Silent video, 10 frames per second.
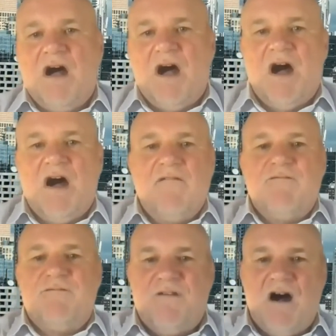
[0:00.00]
are
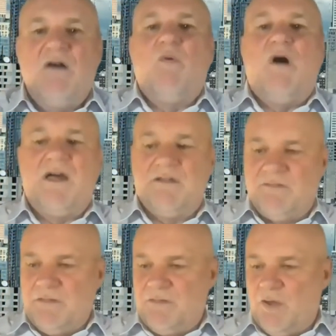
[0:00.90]
far wider
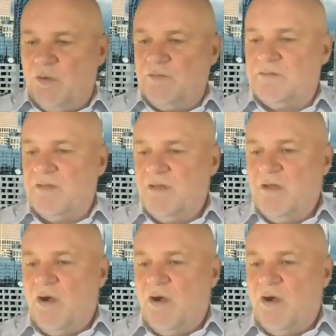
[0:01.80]
than those